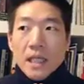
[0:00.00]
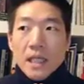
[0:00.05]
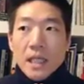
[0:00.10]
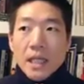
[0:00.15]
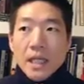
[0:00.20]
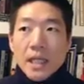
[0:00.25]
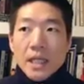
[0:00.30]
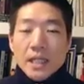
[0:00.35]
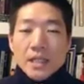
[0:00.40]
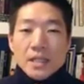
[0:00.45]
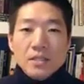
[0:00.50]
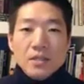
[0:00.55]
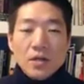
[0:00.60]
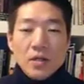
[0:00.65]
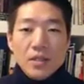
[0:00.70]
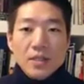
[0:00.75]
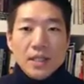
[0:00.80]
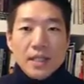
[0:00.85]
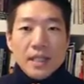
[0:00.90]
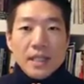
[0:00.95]
and it's
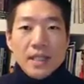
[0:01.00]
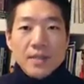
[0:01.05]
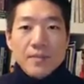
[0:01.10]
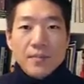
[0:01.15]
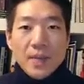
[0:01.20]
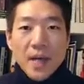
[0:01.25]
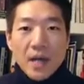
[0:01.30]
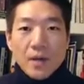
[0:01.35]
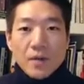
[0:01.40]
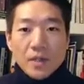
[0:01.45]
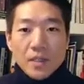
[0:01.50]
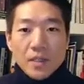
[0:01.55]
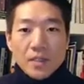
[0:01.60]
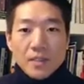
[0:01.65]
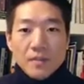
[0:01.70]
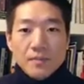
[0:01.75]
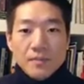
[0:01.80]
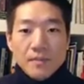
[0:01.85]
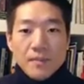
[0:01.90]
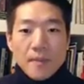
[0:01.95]
called The Hidden
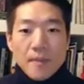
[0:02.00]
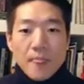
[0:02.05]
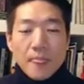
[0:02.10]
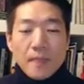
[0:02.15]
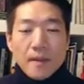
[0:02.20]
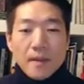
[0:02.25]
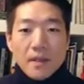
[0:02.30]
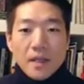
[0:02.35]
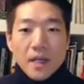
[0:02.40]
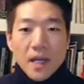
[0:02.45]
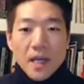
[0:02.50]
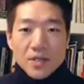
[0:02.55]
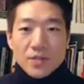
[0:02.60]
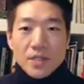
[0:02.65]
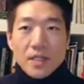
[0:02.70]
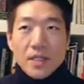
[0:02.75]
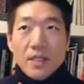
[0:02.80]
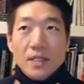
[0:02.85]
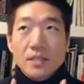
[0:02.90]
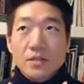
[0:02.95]
Power.
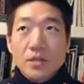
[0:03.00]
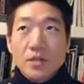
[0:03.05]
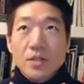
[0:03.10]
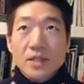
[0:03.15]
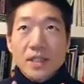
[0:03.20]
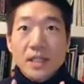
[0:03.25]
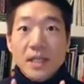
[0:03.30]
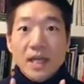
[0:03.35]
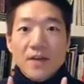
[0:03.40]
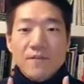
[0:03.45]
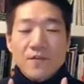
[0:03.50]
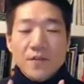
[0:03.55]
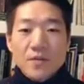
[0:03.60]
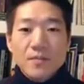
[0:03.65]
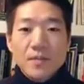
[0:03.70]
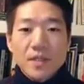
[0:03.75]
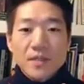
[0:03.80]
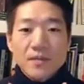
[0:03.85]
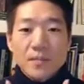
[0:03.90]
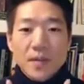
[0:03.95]
Actually, it's called The
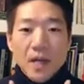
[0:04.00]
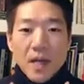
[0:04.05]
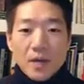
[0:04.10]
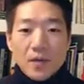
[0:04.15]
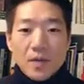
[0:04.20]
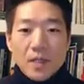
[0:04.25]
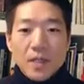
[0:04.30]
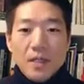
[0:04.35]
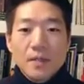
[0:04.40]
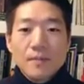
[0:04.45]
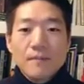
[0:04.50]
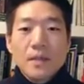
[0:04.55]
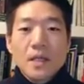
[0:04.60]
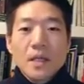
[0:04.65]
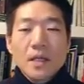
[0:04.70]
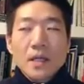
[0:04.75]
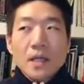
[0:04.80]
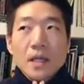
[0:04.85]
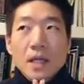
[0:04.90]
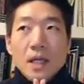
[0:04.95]
Affirmative Power.
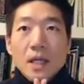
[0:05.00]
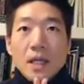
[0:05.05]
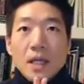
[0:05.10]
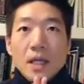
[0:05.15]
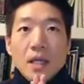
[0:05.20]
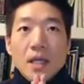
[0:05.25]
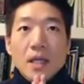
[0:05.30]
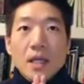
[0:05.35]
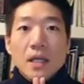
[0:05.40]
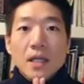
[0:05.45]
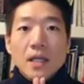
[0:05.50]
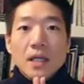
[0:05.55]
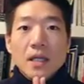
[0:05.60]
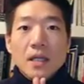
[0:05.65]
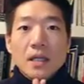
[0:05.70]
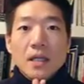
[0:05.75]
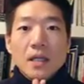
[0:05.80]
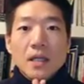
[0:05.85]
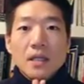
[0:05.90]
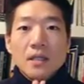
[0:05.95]

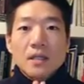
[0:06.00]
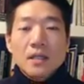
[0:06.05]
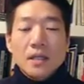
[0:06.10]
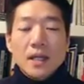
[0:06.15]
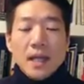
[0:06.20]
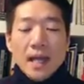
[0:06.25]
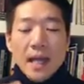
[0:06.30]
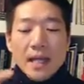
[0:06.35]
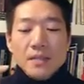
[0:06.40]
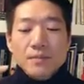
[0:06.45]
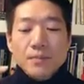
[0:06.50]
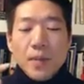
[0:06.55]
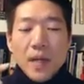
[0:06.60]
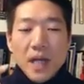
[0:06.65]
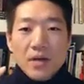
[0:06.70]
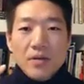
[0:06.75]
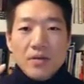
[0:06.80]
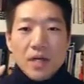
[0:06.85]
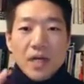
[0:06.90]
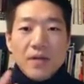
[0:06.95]
And the last
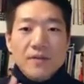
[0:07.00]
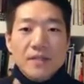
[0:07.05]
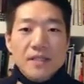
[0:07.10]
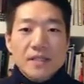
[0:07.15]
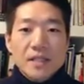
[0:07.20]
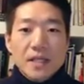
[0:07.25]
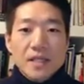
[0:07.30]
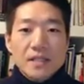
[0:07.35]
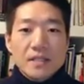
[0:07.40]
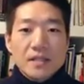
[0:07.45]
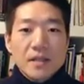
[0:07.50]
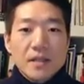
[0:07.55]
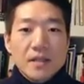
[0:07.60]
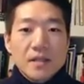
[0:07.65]
paragraph, he says,